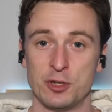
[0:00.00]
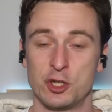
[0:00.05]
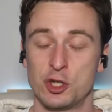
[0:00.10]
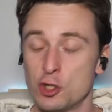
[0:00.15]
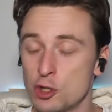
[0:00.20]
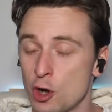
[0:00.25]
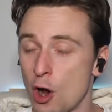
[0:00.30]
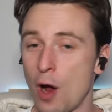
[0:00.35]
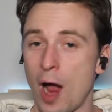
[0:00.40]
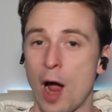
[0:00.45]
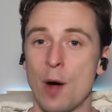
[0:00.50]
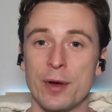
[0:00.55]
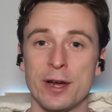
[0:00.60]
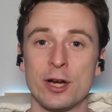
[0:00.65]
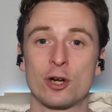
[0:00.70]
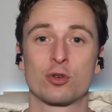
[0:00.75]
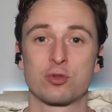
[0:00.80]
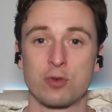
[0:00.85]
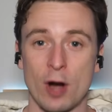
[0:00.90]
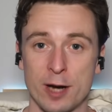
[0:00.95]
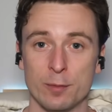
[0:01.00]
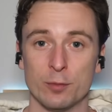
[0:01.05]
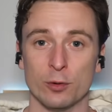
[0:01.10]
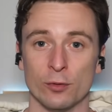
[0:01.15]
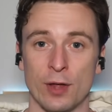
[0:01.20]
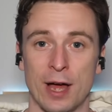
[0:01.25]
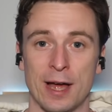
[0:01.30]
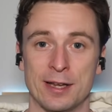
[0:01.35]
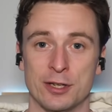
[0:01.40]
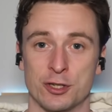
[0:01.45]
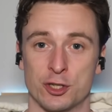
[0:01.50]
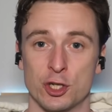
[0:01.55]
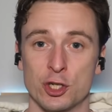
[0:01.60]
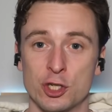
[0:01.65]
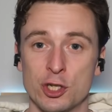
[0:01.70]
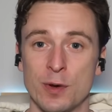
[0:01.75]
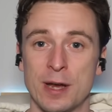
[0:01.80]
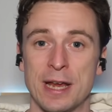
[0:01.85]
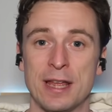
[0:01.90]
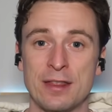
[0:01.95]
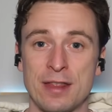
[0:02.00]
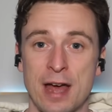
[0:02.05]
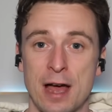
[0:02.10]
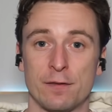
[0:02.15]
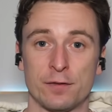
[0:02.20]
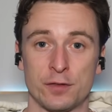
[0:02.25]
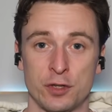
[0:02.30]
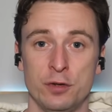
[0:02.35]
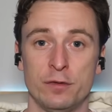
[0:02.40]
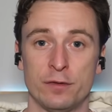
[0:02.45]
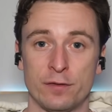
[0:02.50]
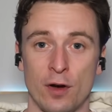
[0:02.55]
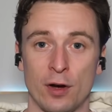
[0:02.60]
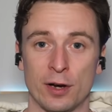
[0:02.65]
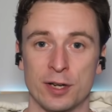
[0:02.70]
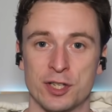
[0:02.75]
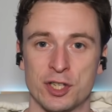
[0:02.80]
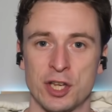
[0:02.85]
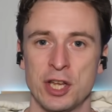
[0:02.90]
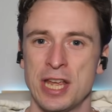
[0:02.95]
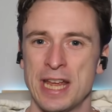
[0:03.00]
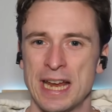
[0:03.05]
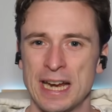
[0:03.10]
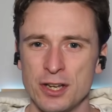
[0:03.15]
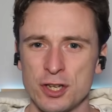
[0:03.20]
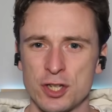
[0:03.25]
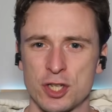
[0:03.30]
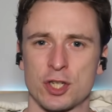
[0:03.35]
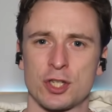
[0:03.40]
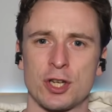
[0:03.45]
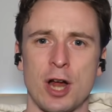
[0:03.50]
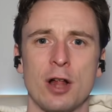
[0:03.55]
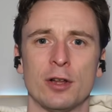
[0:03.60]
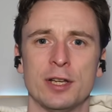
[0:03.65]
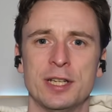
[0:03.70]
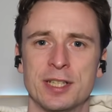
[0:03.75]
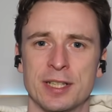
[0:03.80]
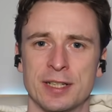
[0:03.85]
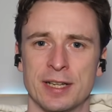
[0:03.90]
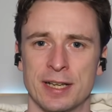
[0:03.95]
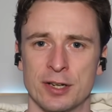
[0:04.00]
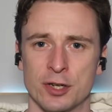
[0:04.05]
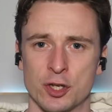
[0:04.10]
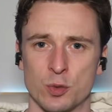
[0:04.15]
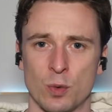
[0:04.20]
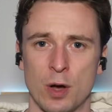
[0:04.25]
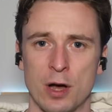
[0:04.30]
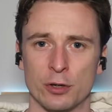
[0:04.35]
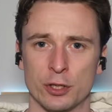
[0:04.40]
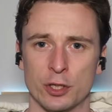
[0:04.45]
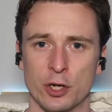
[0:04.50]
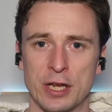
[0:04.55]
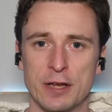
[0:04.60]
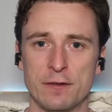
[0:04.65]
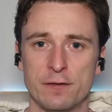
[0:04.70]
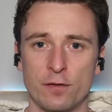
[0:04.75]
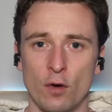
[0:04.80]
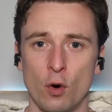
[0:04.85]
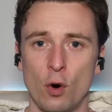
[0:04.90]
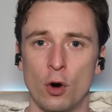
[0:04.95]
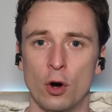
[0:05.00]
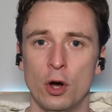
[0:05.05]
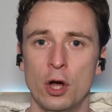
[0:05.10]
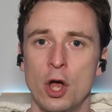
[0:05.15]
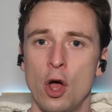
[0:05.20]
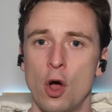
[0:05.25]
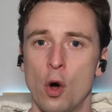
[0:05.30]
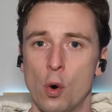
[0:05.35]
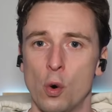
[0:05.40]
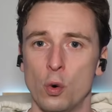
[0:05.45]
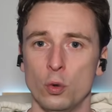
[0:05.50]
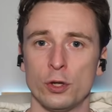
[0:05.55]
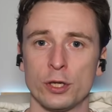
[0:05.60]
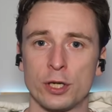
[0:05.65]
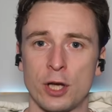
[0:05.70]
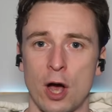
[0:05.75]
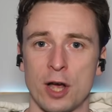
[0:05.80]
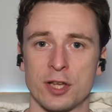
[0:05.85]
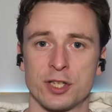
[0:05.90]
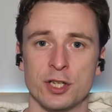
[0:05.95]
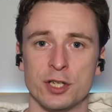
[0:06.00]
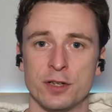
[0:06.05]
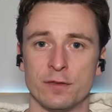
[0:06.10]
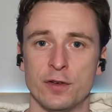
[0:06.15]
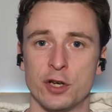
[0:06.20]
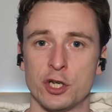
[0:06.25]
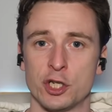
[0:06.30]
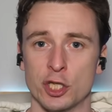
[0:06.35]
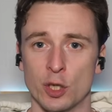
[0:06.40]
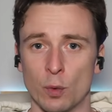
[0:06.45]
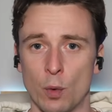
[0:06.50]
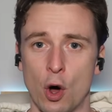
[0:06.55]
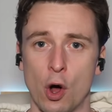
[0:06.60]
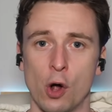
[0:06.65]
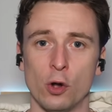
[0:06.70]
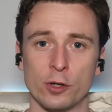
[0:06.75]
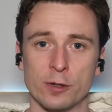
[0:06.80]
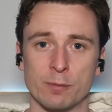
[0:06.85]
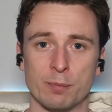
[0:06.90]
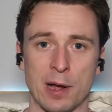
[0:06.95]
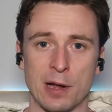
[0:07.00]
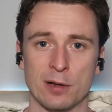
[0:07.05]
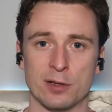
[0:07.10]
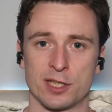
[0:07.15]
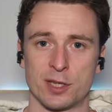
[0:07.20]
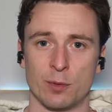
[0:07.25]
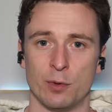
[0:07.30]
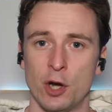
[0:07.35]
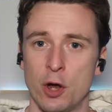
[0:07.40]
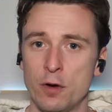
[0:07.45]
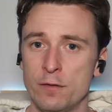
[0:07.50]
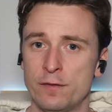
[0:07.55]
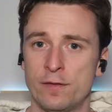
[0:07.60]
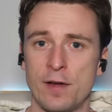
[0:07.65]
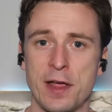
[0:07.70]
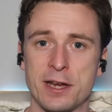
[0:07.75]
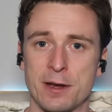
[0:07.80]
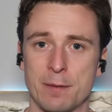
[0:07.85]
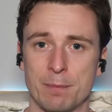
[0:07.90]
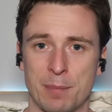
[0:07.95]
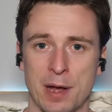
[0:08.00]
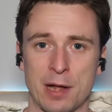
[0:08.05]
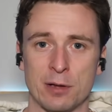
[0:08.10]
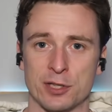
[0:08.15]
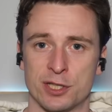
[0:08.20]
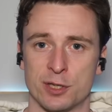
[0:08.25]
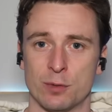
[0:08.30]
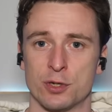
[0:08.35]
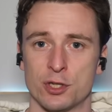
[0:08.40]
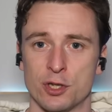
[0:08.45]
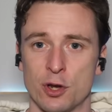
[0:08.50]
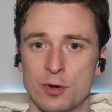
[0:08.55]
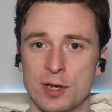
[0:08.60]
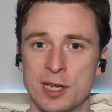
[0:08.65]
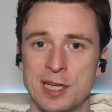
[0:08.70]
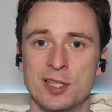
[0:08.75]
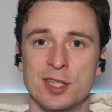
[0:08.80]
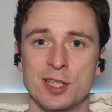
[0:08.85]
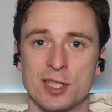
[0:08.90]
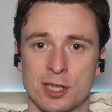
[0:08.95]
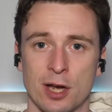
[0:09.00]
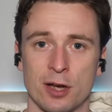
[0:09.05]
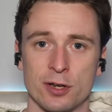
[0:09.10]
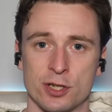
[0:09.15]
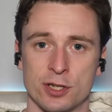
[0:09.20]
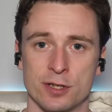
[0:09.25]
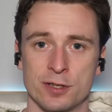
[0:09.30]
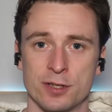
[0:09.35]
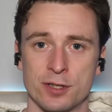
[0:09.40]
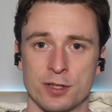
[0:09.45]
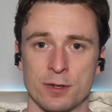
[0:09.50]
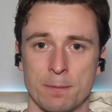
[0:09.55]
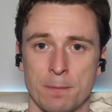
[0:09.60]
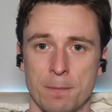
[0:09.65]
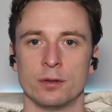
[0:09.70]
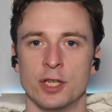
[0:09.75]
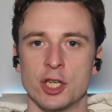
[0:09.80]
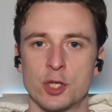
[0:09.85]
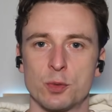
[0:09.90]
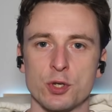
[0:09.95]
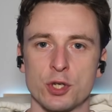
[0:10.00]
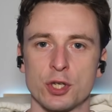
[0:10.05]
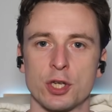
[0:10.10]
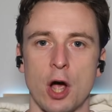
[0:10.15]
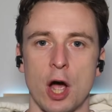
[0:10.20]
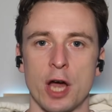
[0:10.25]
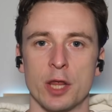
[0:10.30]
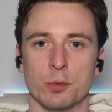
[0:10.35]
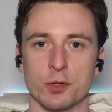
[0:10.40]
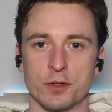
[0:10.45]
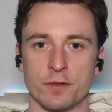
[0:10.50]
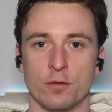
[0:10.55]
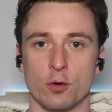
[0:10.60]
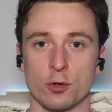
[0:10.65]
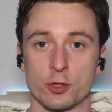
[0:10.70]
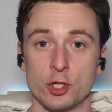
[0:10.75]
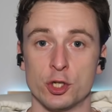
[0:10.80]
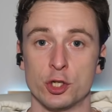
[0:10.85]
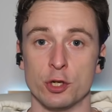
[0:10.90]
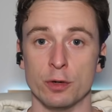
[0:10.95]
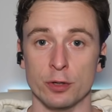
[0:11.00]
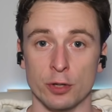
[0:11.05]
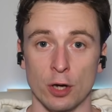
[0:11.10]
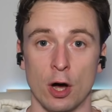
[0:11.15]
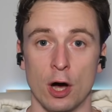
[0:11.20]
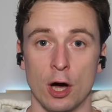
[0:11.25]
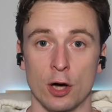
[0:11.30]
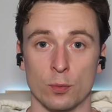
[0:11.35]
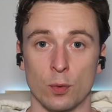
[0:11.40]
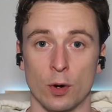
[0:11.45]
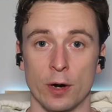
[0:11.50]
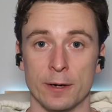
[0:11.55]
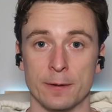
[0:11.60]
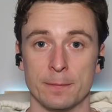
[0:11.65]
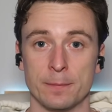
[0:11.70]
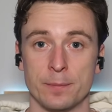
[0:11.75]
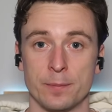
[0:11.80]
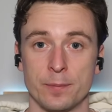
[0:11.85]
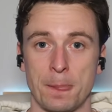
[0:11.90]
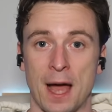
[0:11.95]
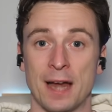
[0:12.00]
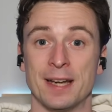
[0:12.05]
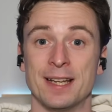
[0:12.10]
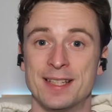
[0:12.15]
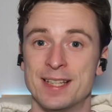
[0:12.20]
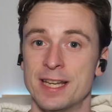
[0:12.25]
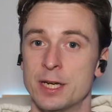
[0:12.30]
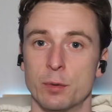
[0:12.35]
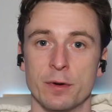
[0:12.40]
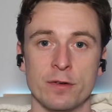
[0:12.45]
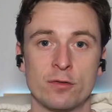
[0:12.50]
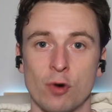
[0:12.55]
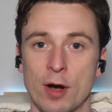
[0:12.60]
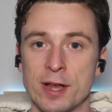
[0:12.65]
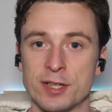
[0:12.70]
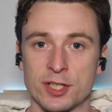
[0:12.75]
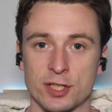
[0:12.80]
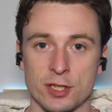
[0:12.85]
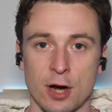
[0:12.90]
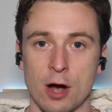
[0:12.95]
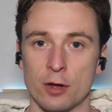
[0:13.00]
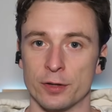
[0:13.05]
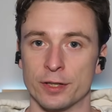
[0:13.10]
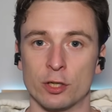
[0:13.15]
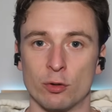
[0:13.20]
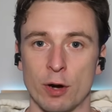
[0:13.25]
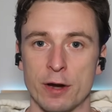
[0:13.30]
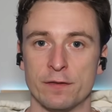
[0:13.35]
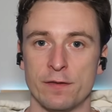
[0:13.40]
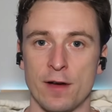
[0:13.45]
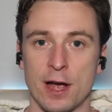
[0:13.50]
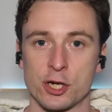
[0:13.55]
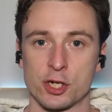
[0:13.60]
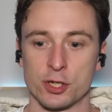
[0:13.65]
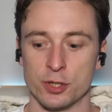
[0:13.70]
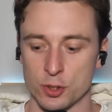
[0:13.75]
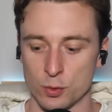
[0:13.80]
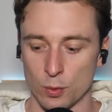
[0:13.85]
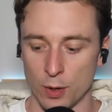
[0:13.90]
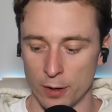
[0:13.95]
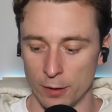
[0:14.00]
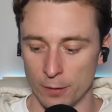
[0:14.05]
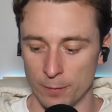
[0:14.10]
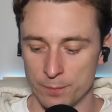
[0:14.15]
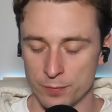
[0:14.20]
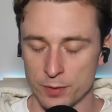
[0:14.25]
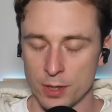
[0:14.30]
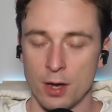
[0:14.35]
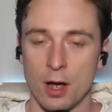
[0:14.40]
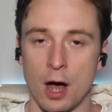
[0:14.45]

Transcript: Do you know how incredible that is to do it in that few fights? In the style he did it in as well. He fought all the guys in the division that were holding belts. There were no vacant belts. There was no easy touches. This was a guy that was forced to do it the hard way. And he did it with great style in great fashion as well.